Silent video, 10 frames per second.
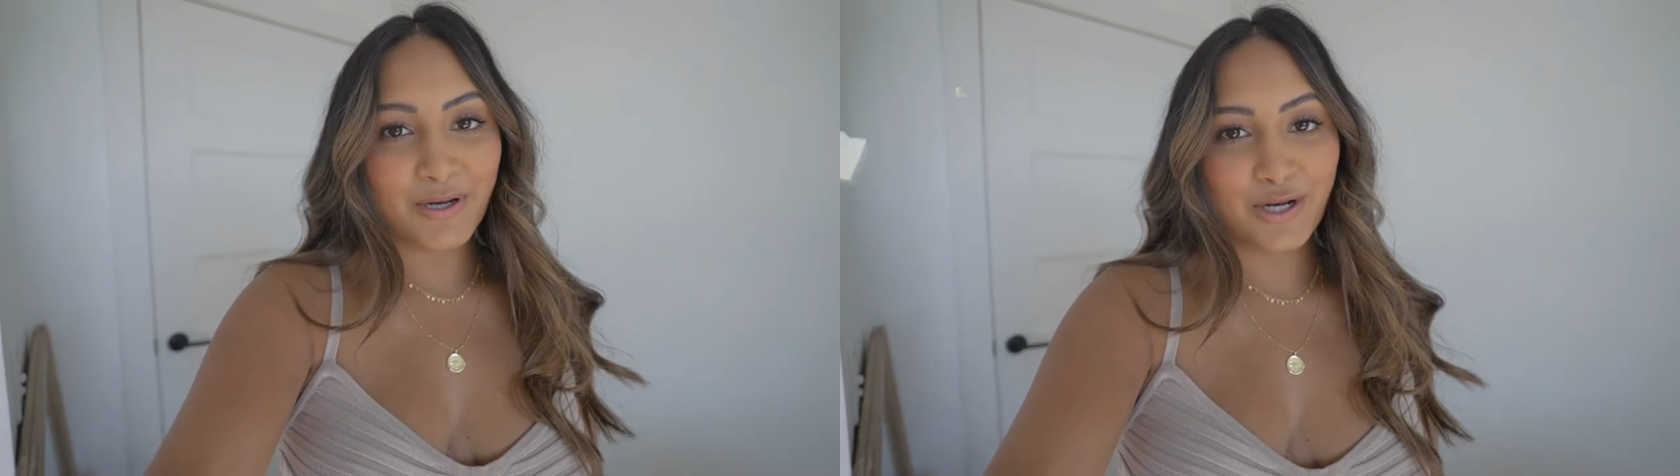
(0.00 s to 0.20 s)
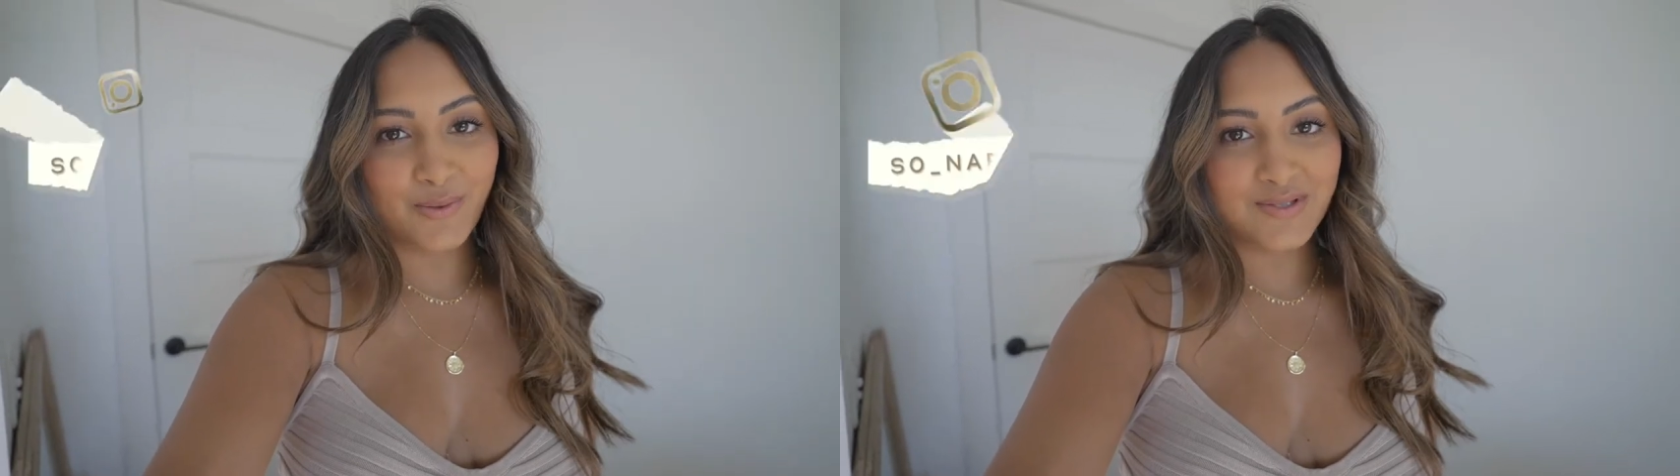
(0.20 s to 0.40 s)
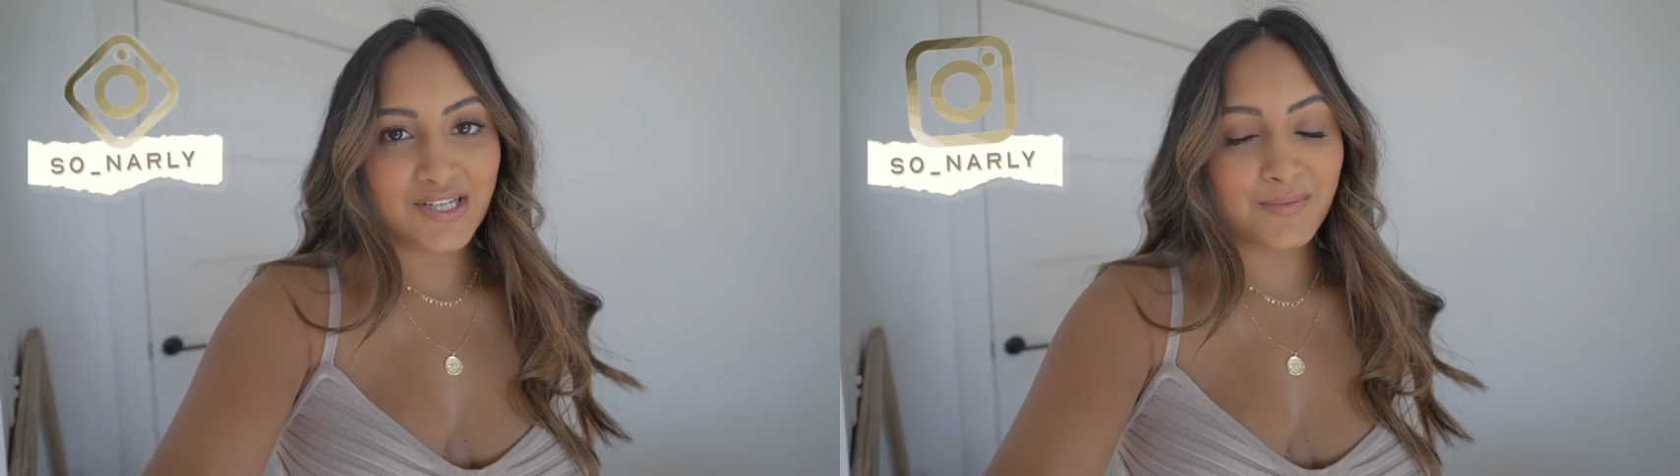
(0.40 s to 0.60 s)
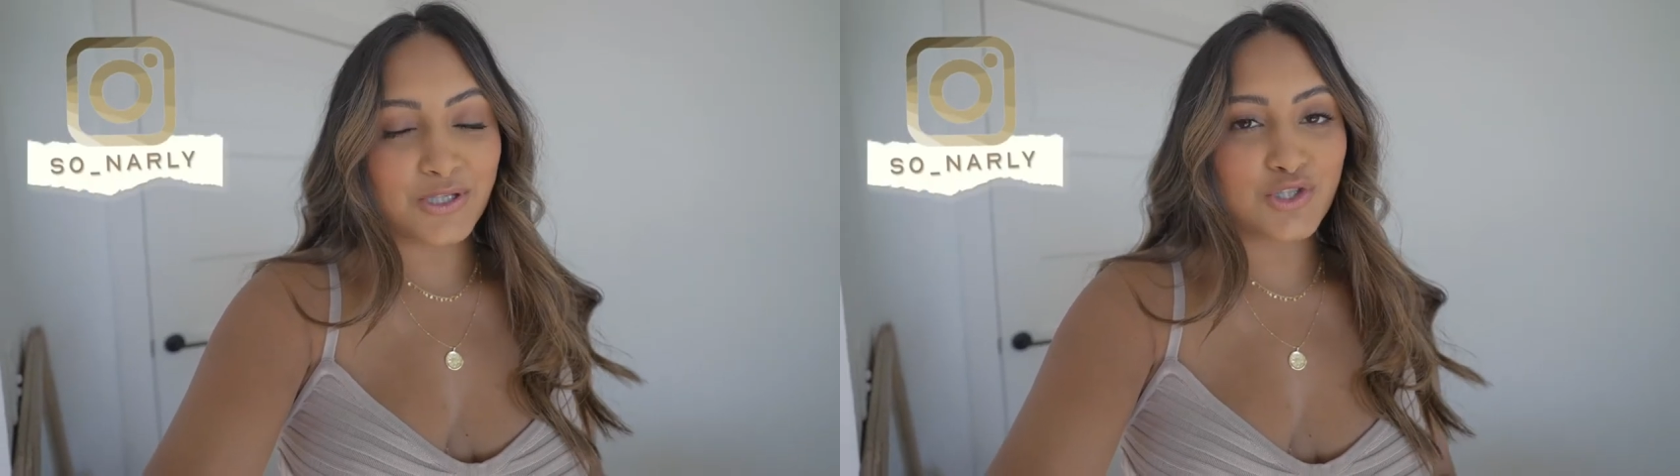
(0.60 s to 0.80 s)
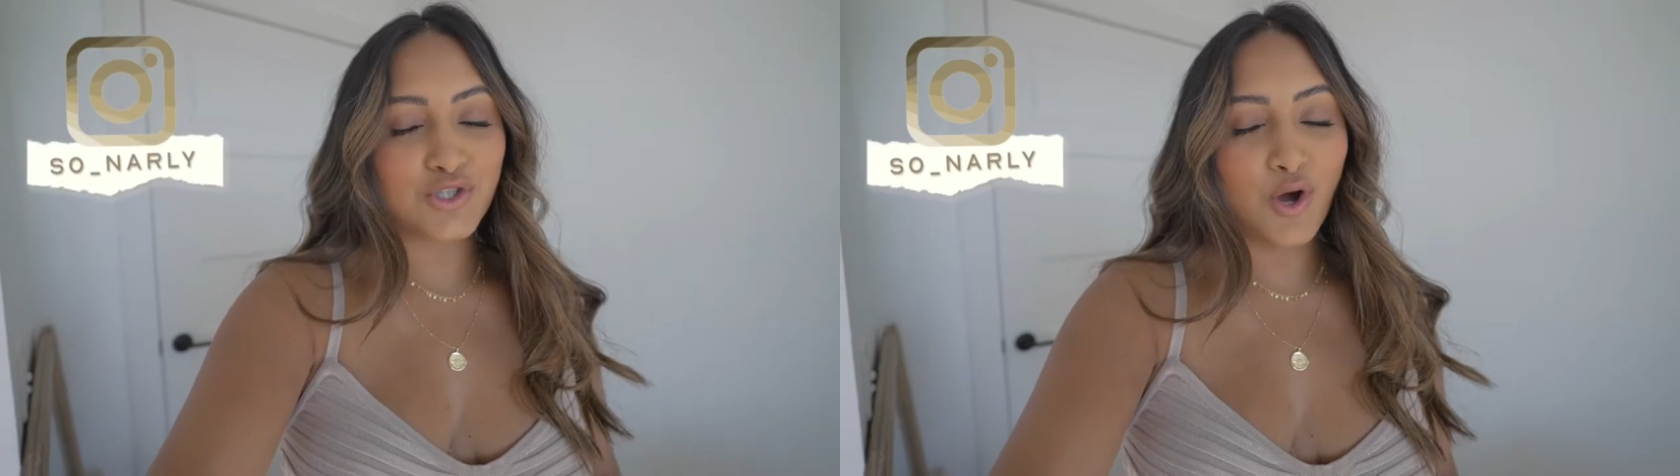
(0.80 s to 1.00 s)
but I know it's gonna be
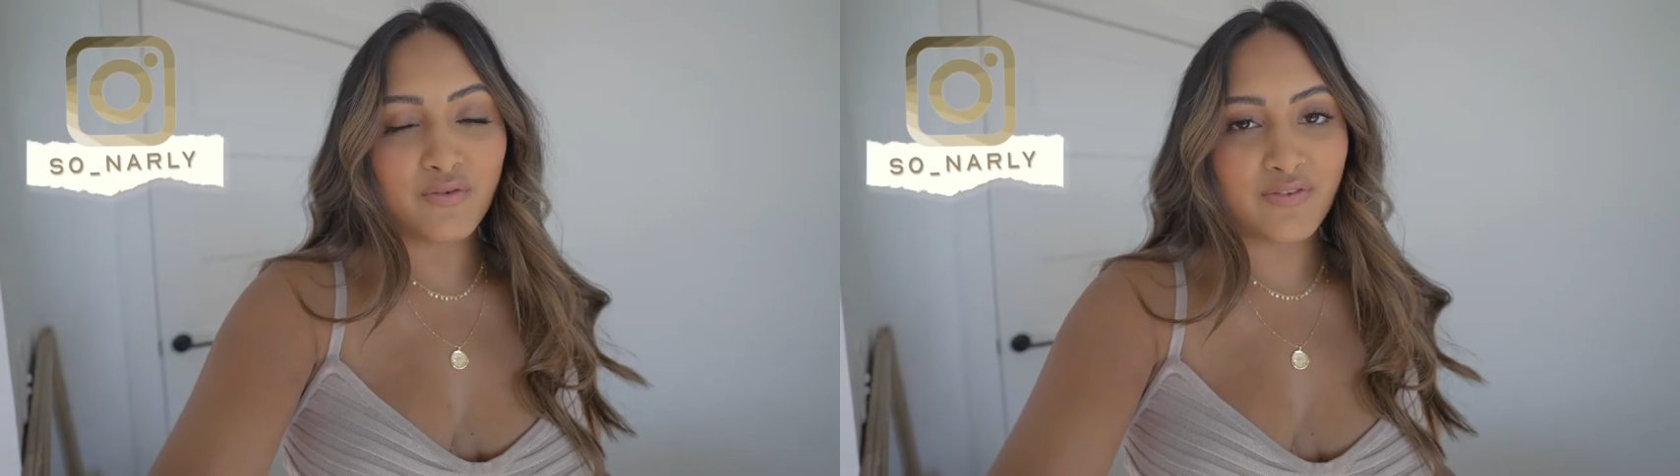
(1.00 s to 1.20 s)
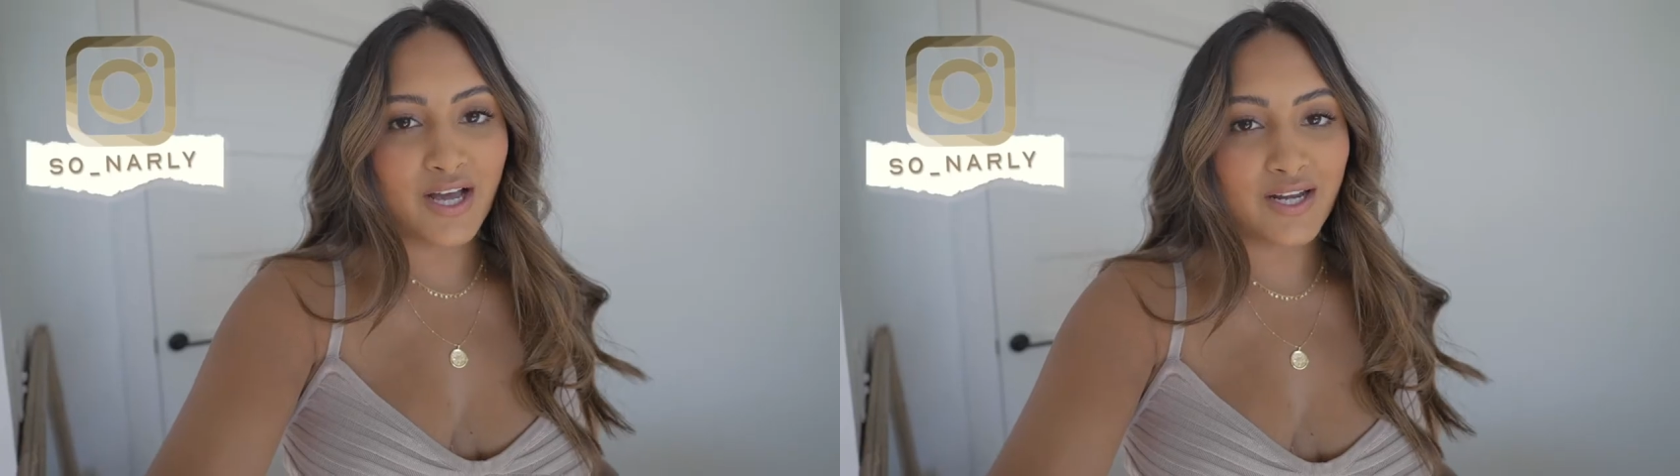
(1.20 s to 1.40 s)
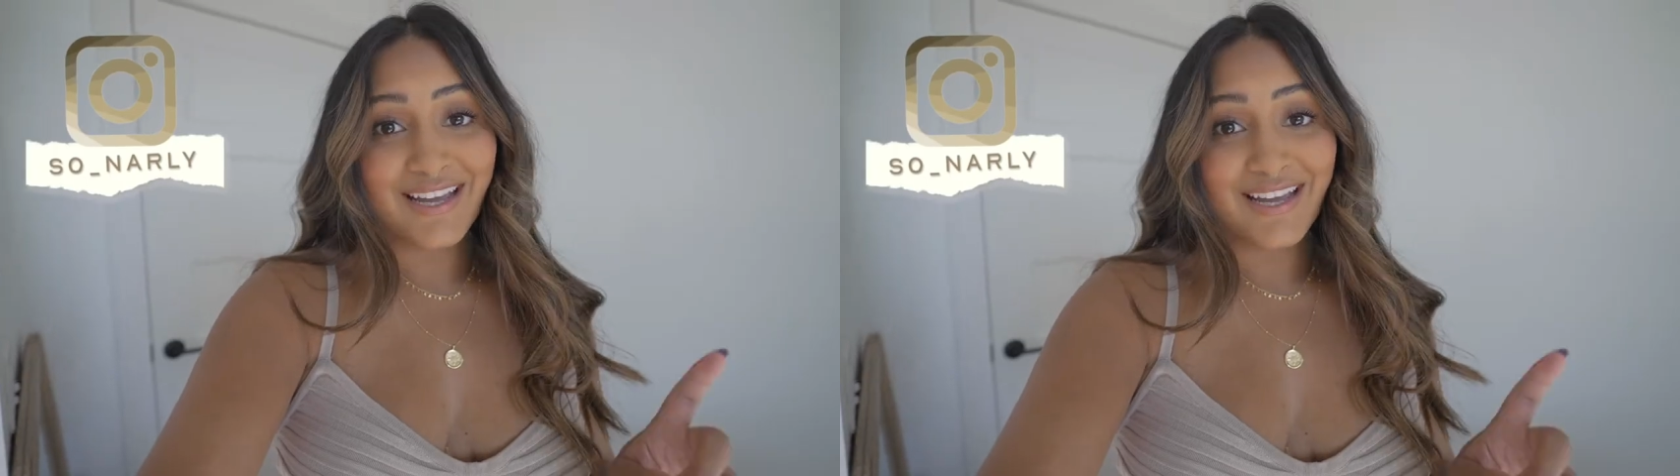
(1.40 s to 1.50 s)
so fun.